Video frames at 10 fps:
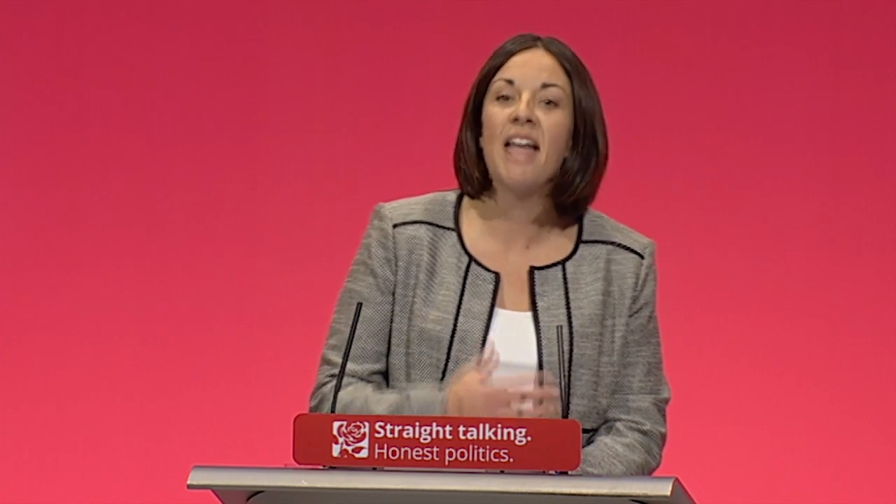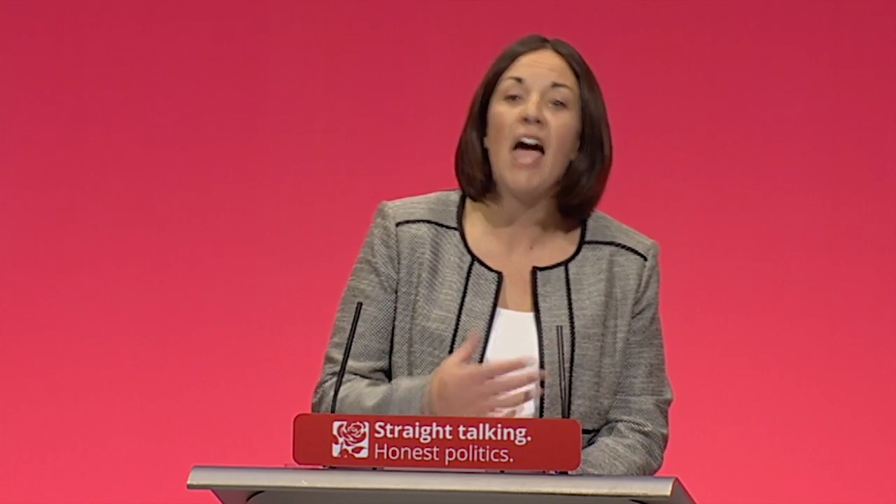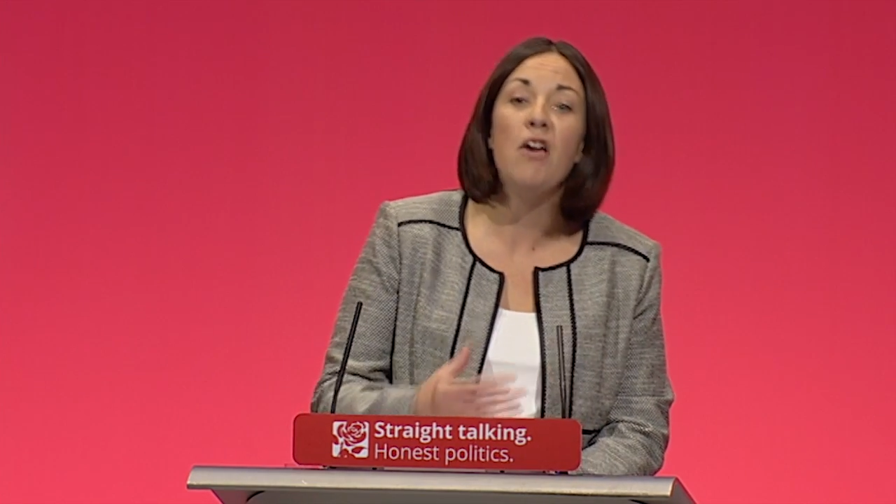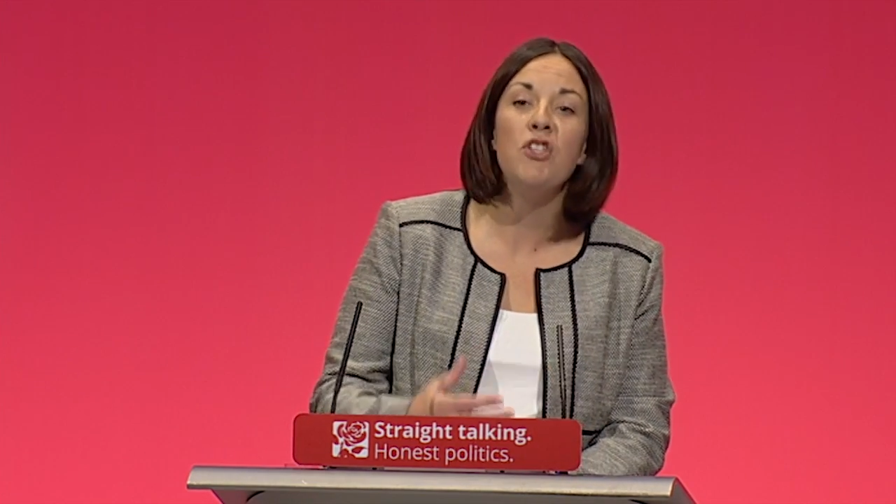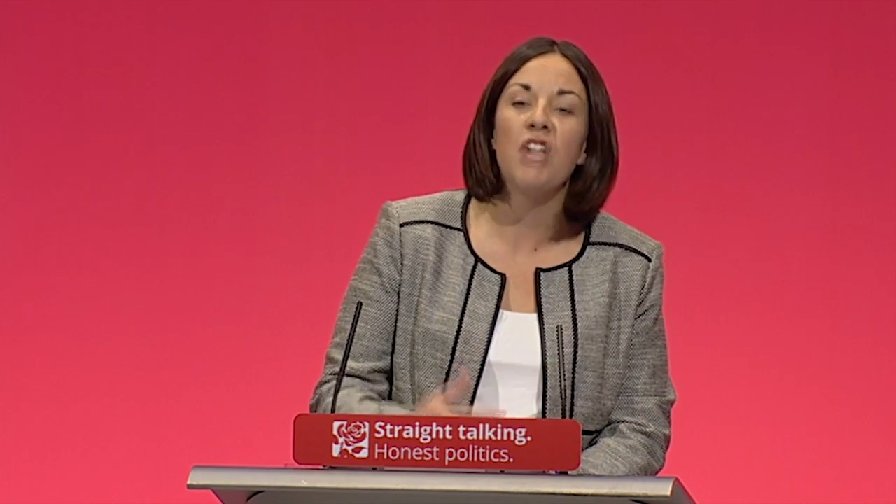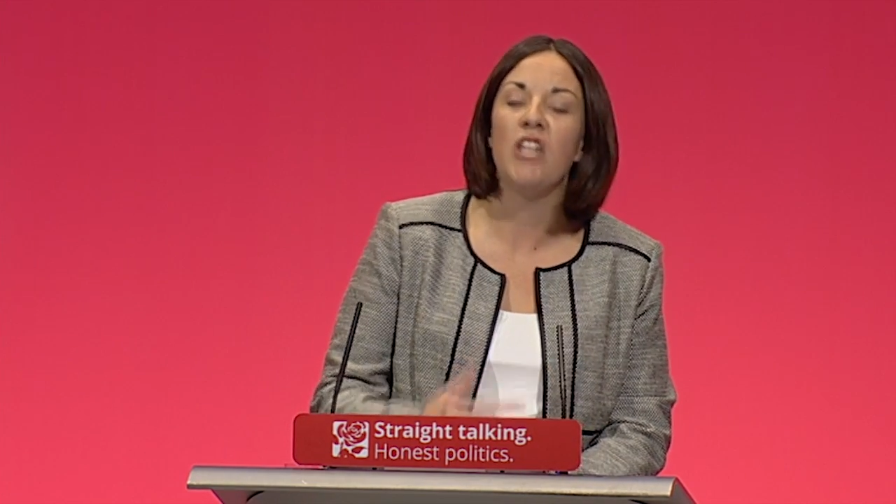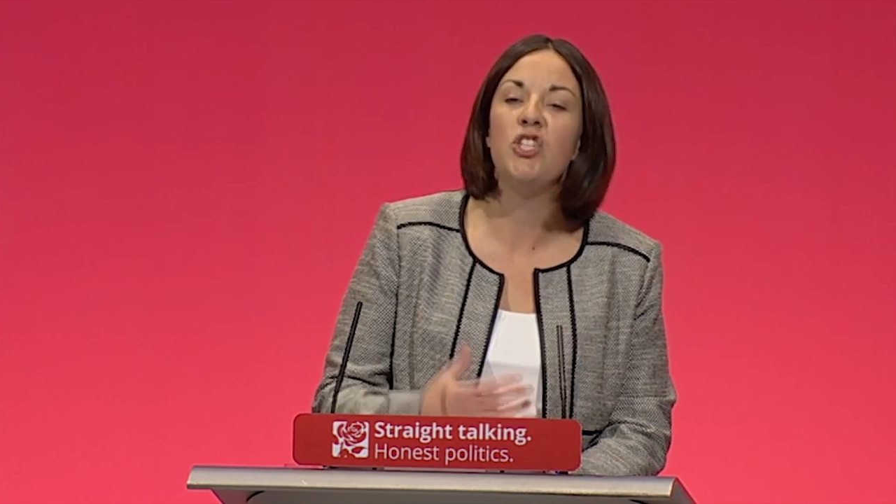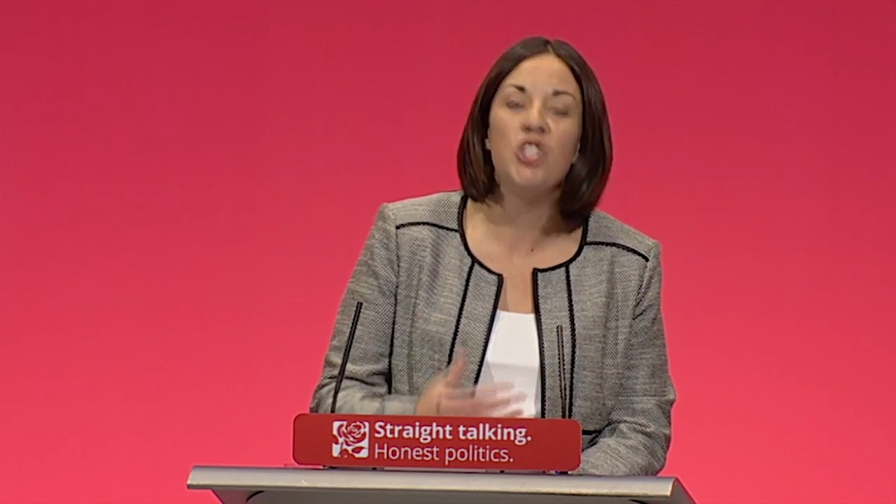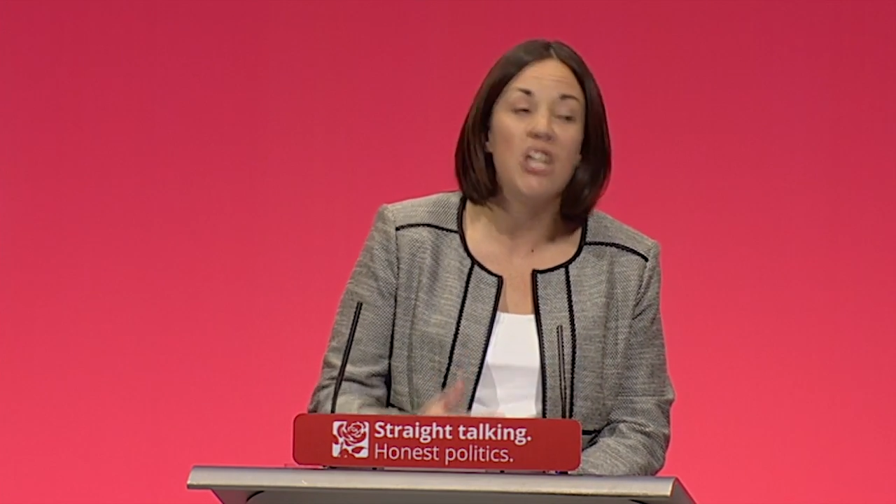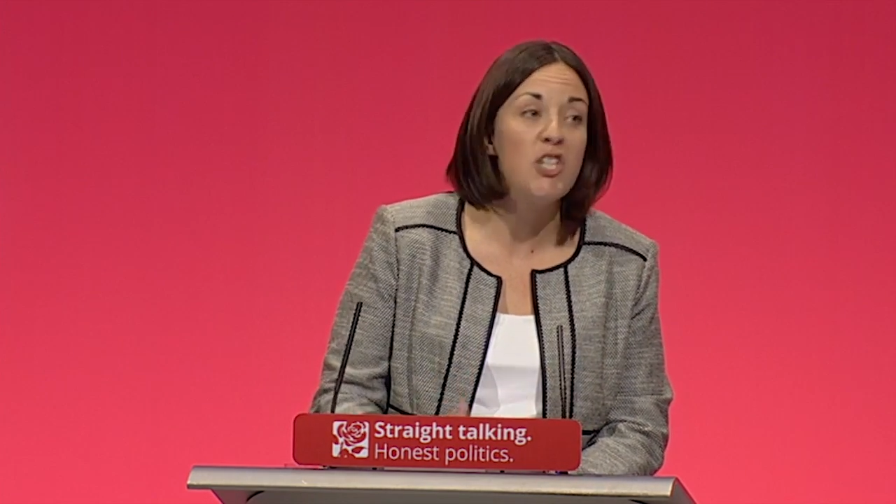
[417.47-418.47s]
out and
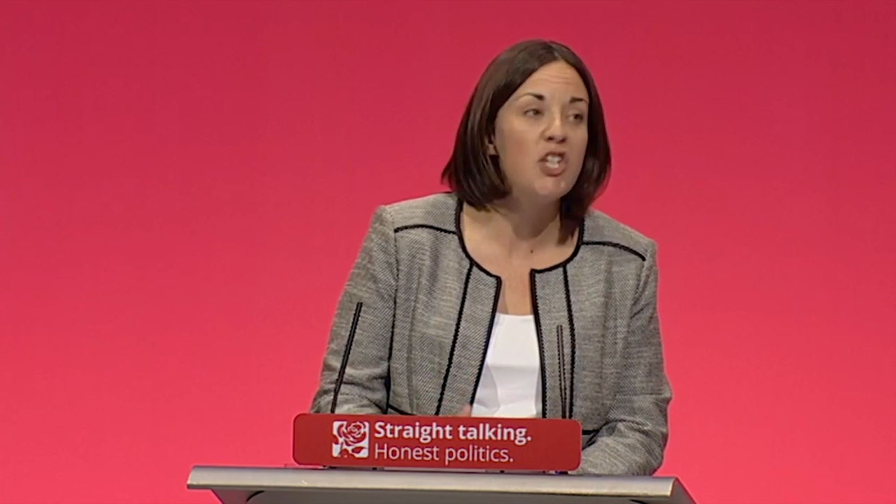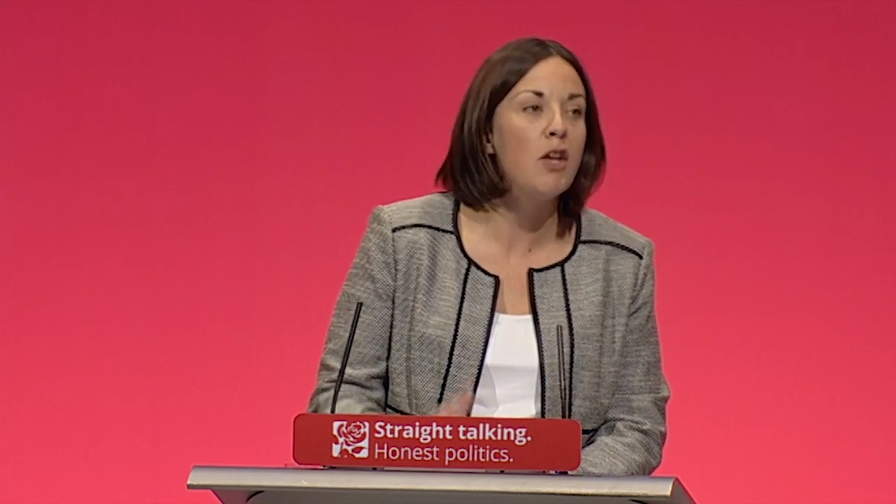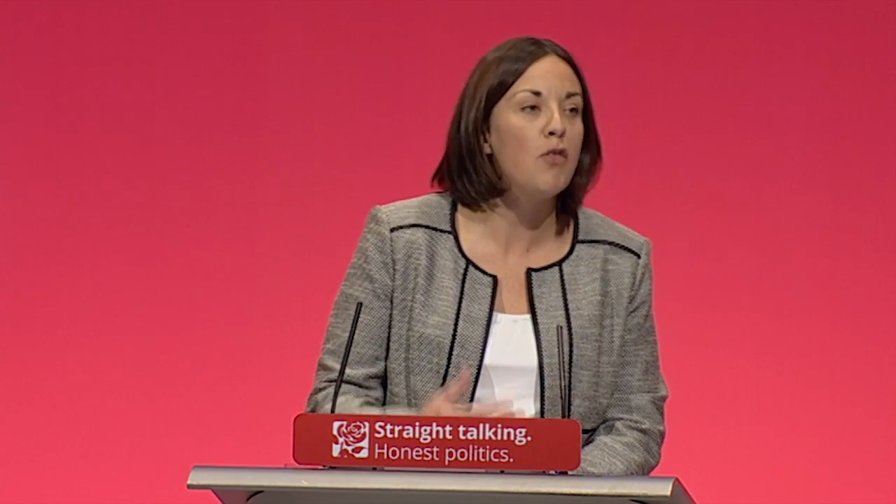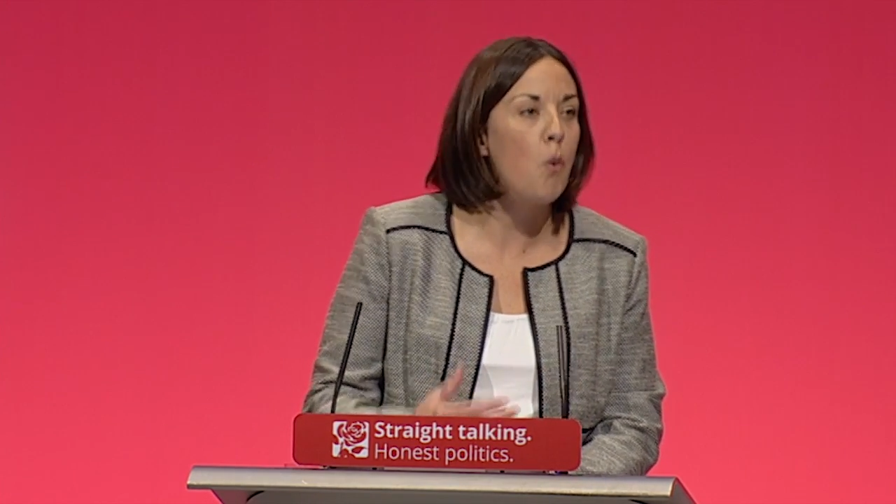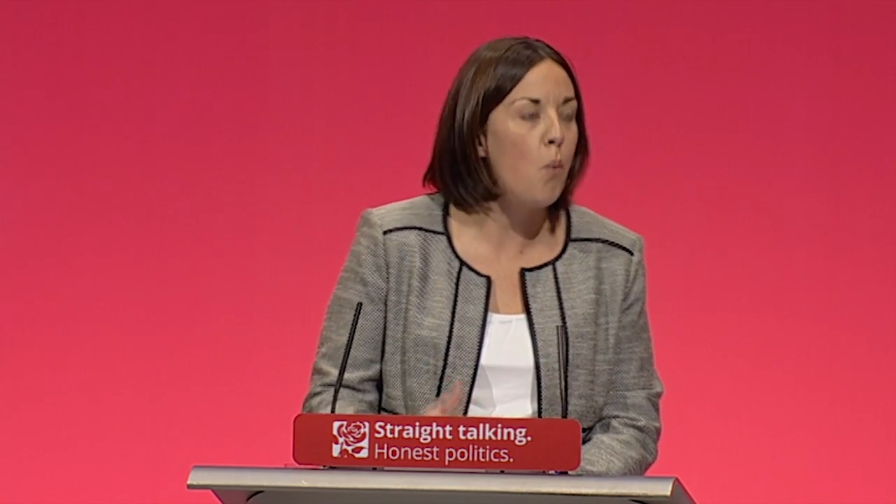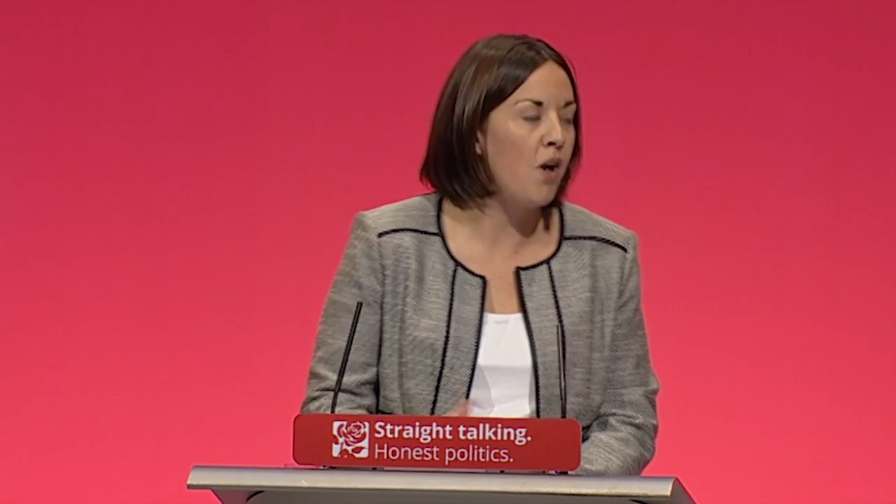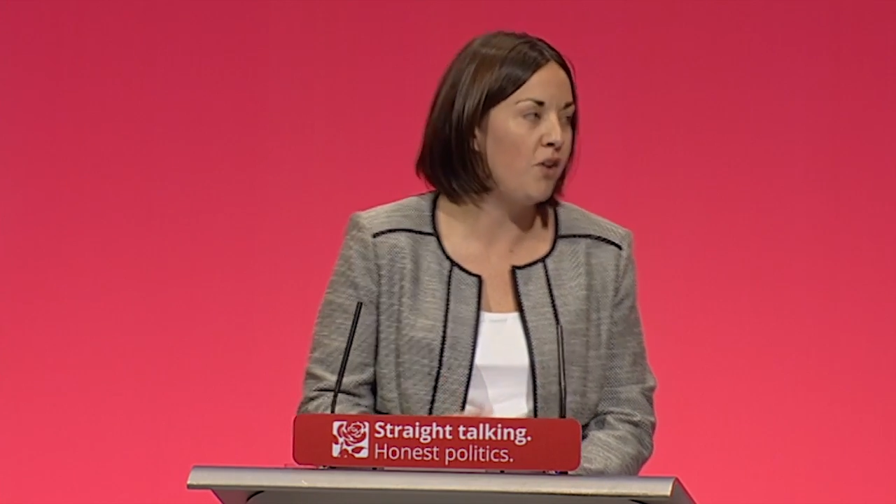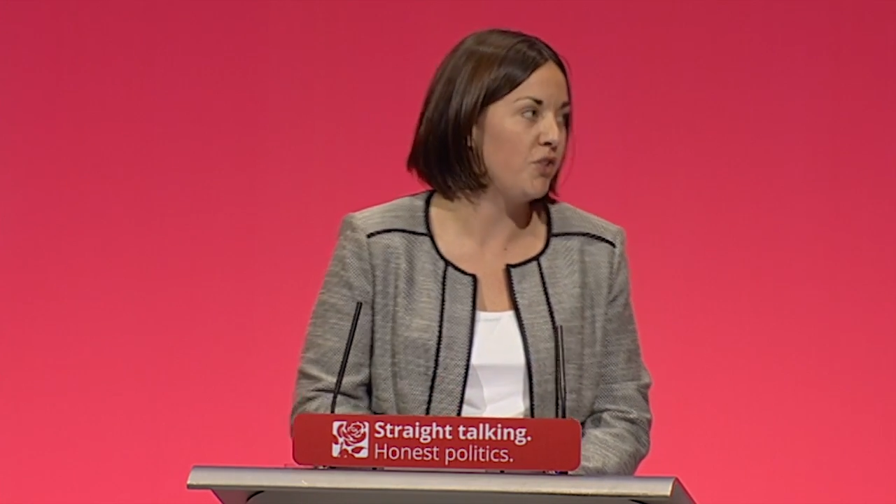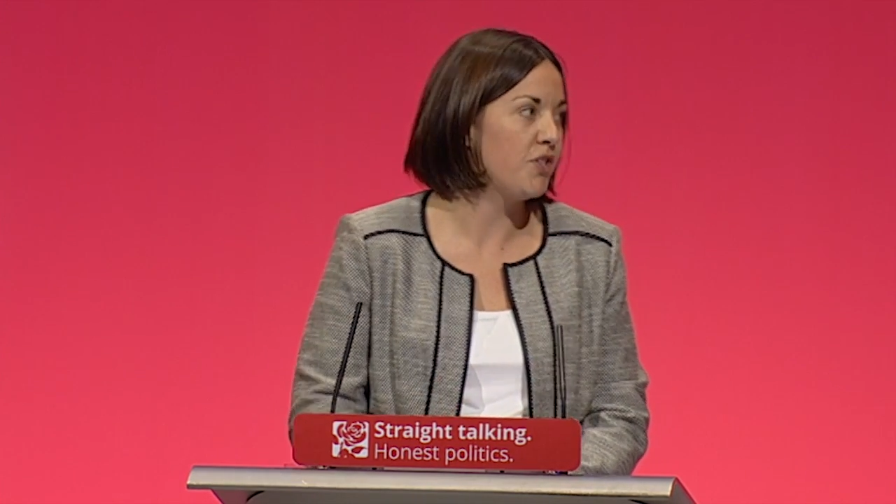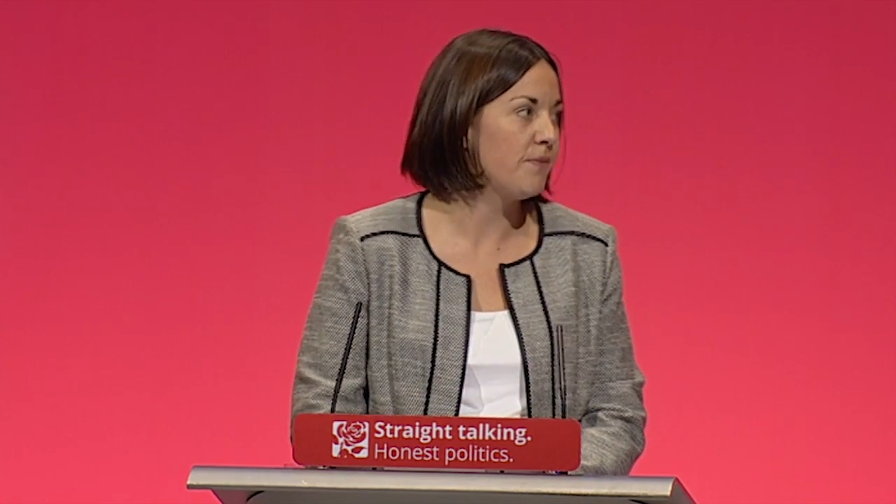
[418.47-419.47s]
changing the world.